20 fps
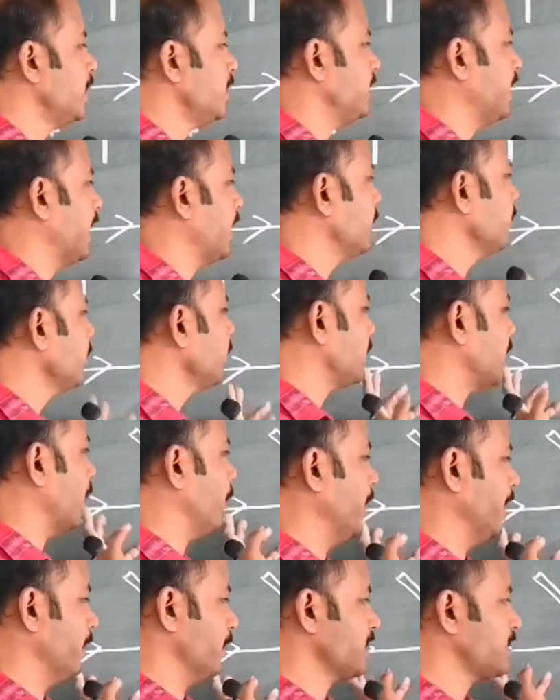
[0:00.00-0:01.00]
Then the
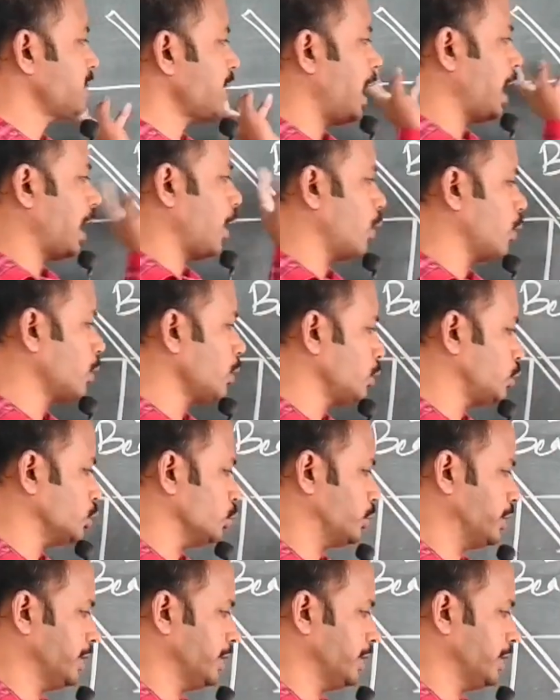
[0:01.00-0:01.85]
beam is allowed to